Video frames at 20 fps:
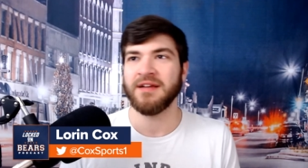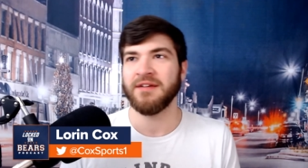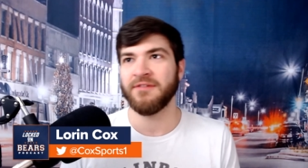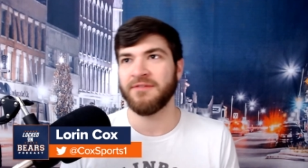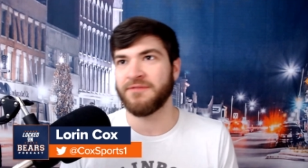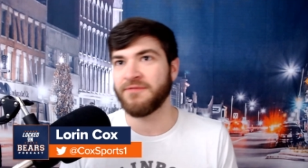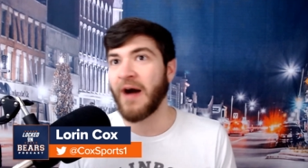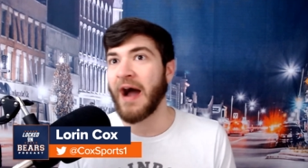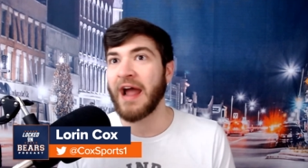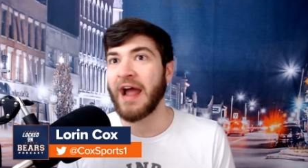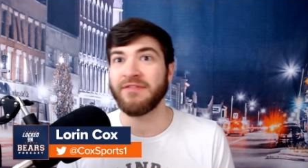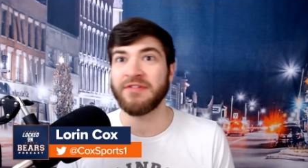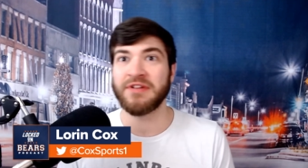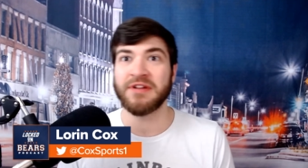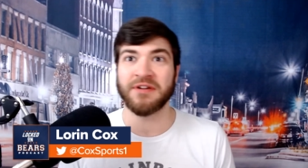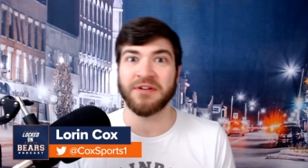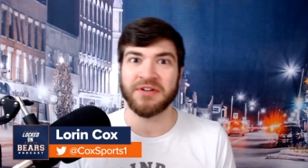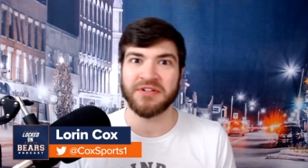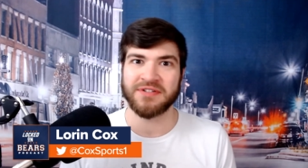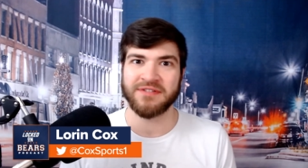five
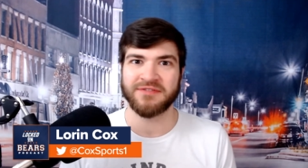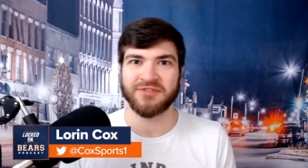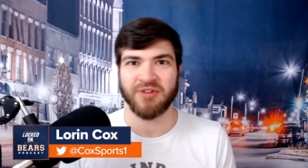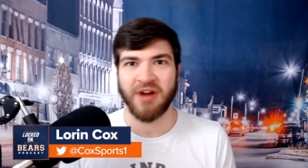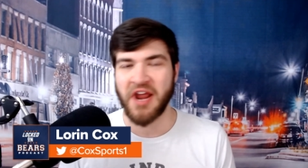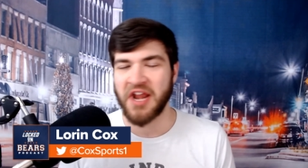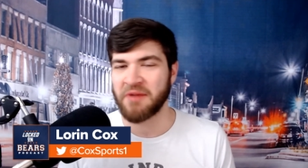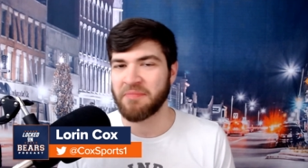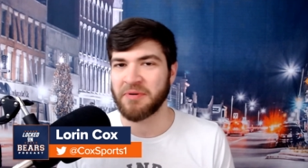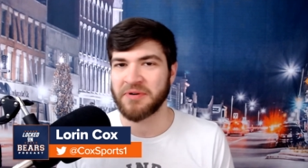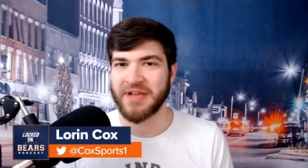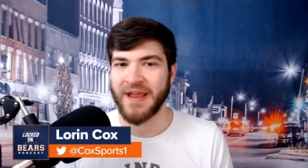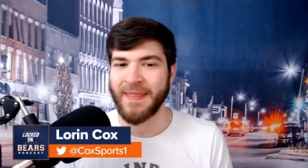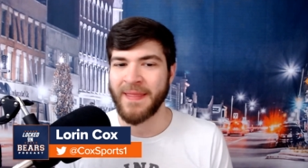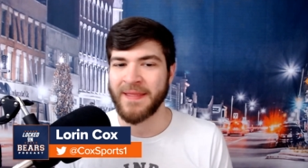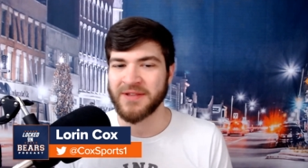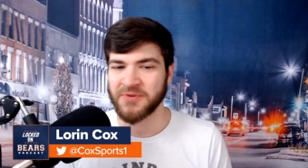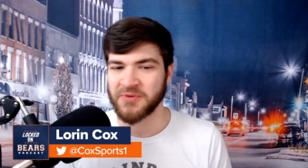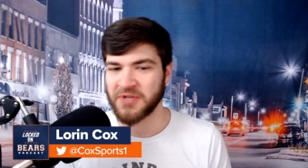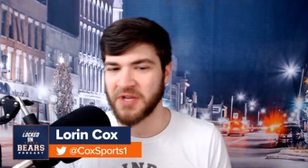years of trying to pretend
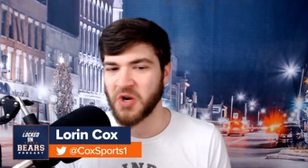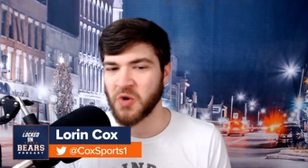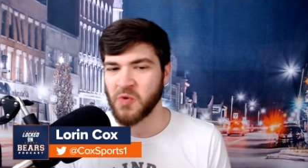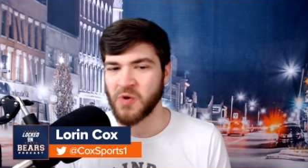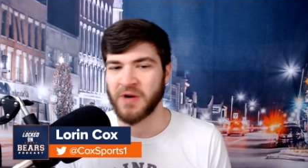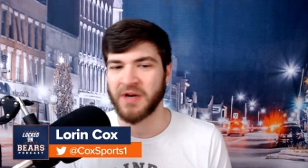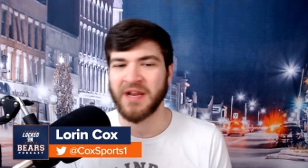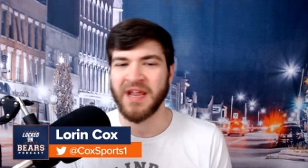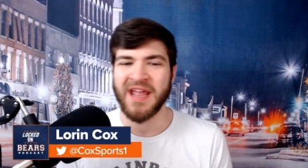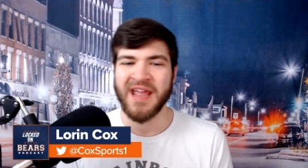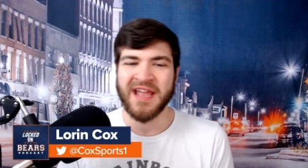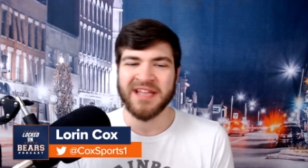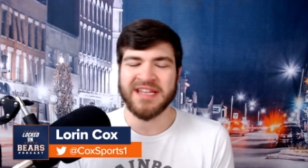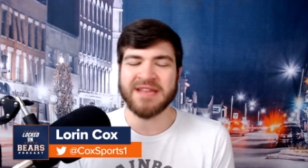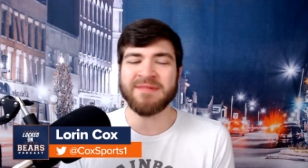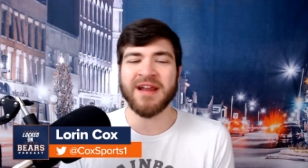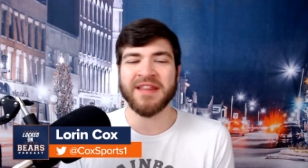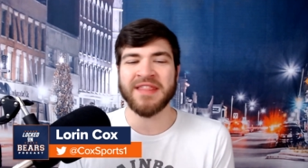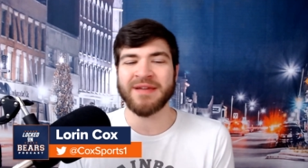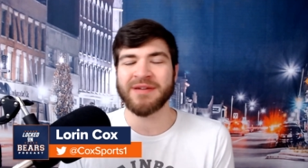that this was going to work.
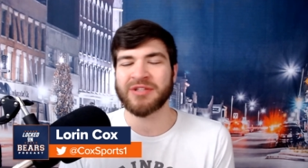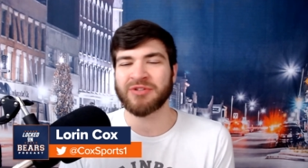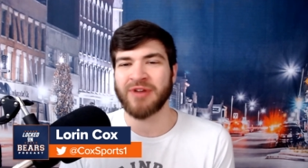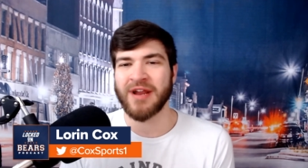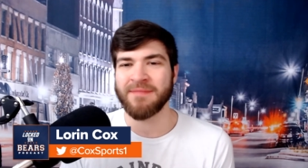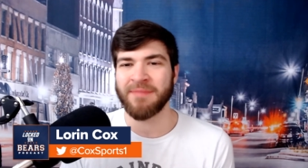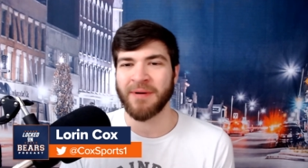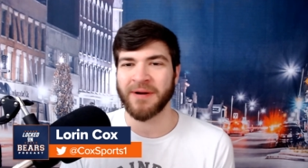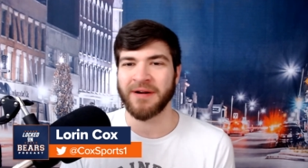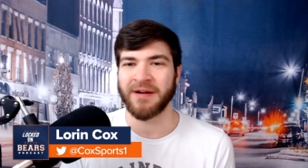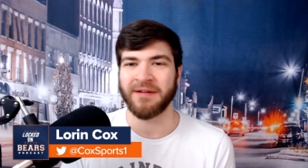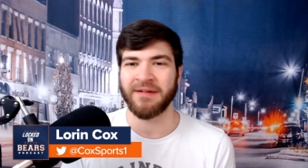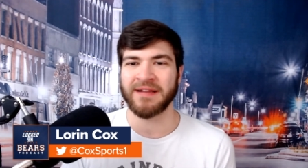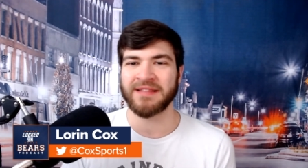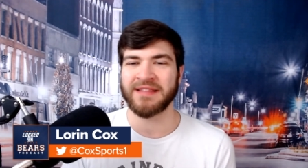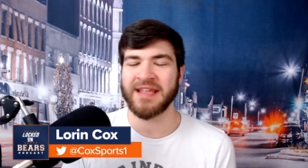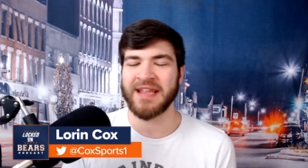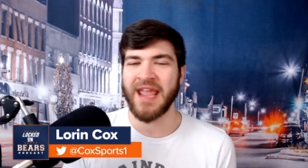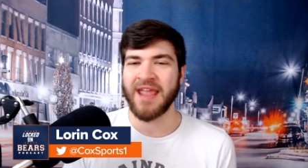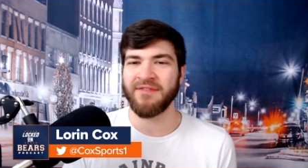Same kind of thing with Trey Burton,
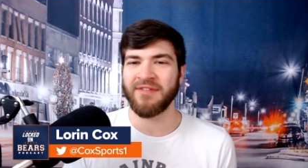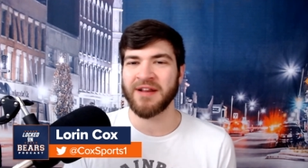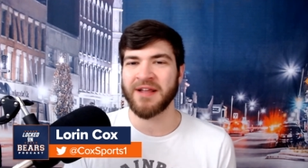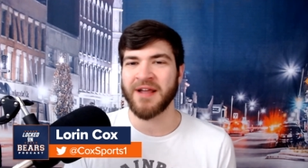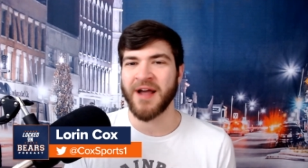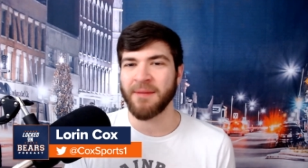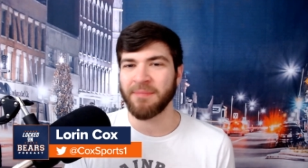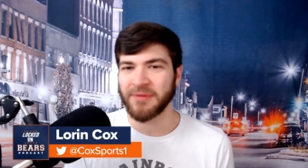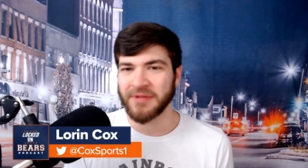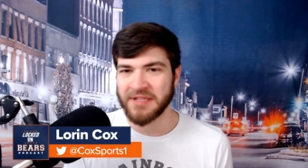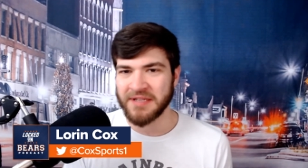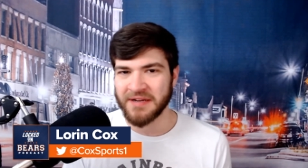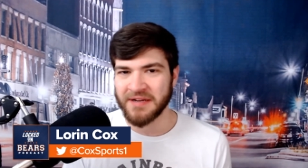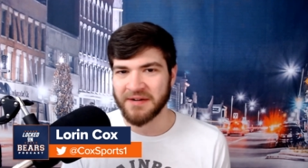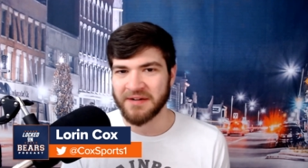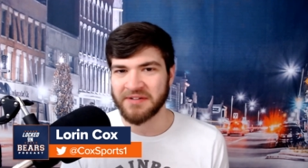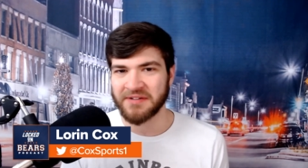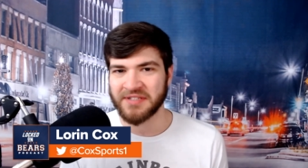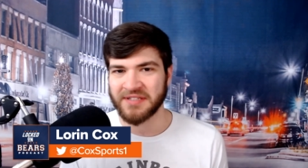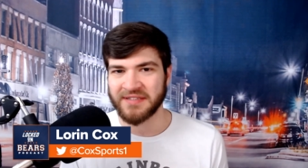right? They gave it a couple of
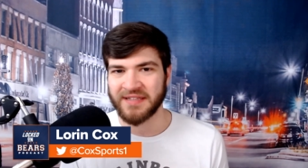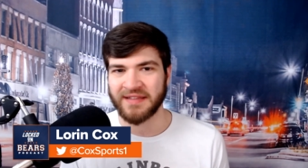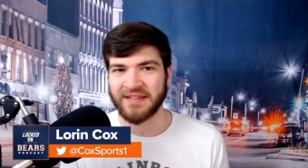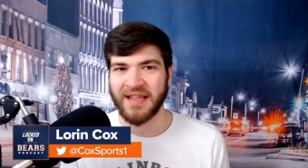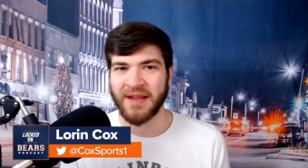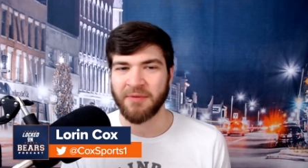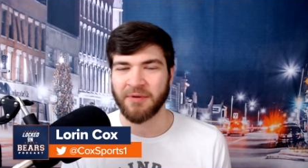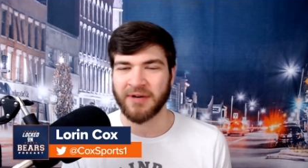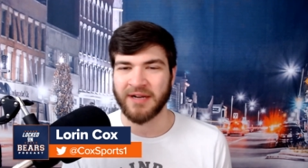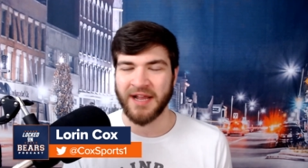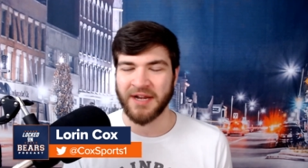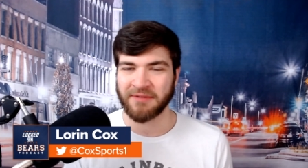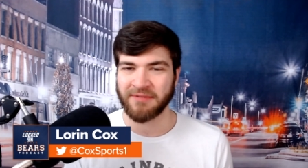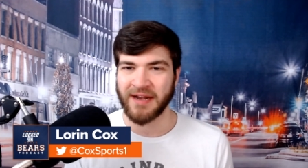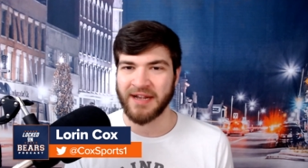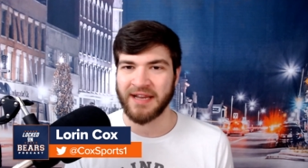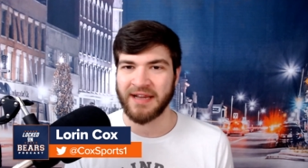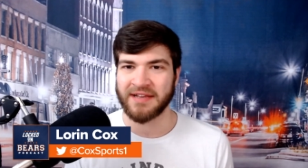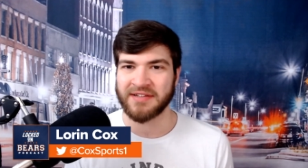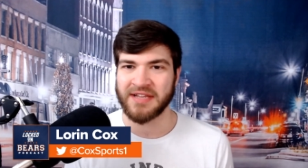years, and then they were kind of
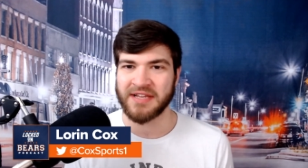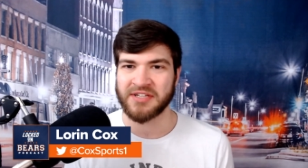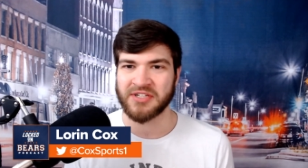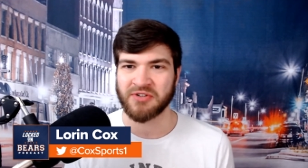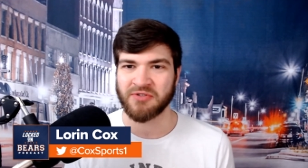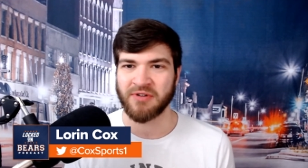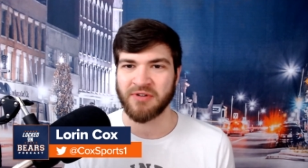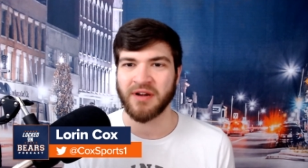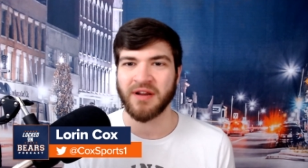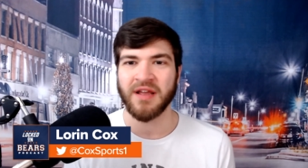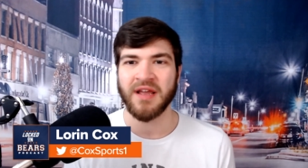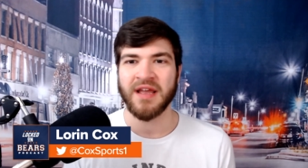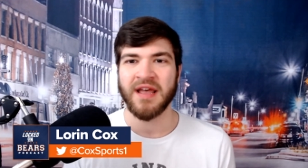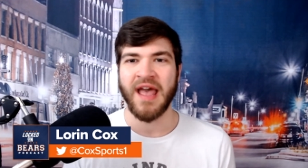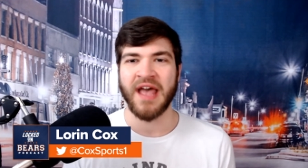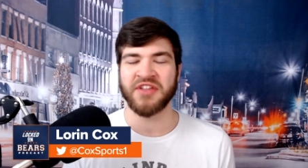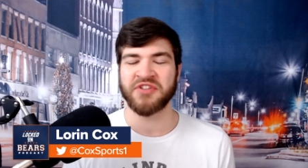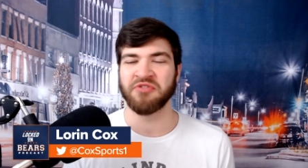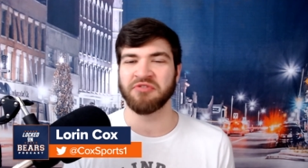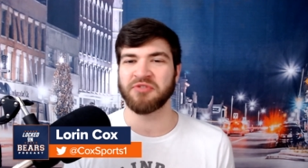ready to say, screw it.
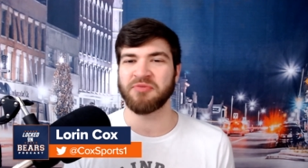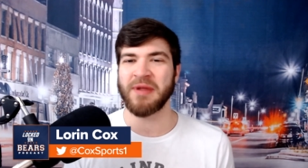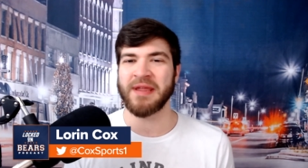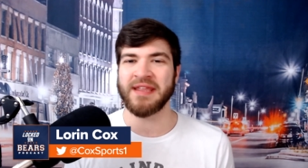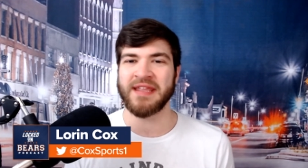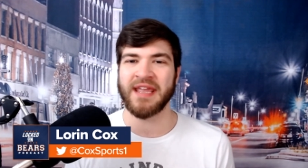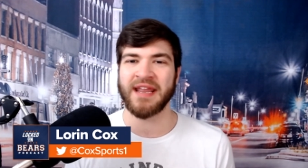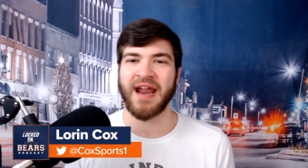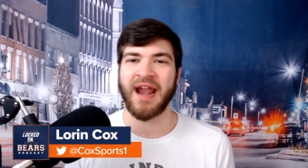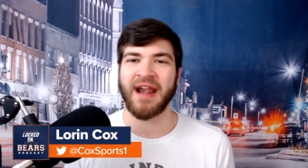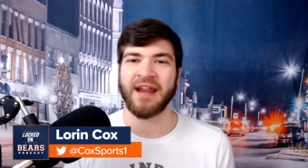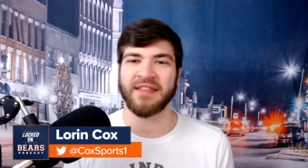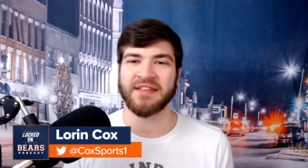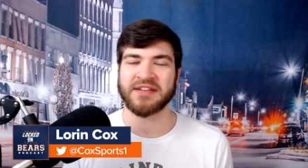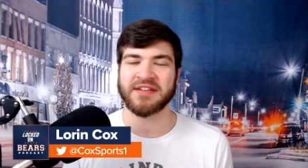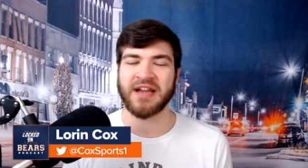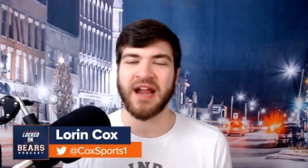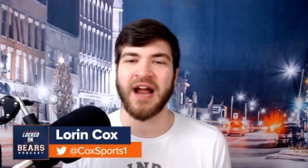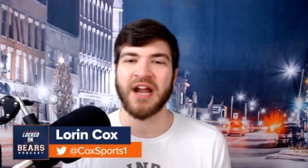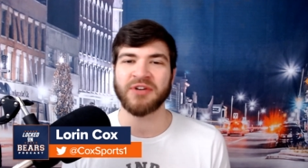As soon as we can get out of
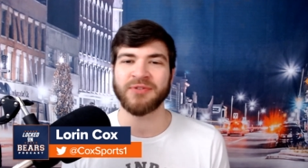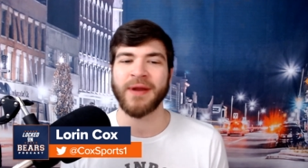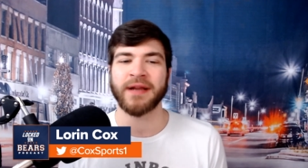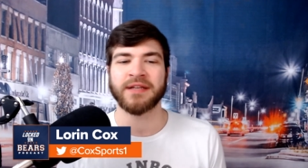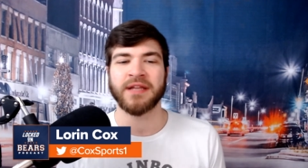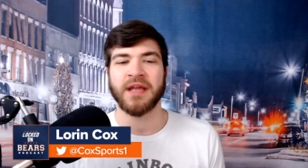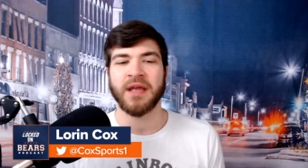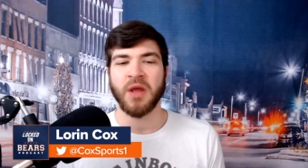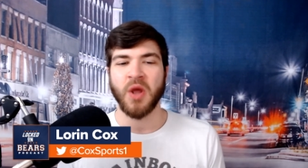this contract,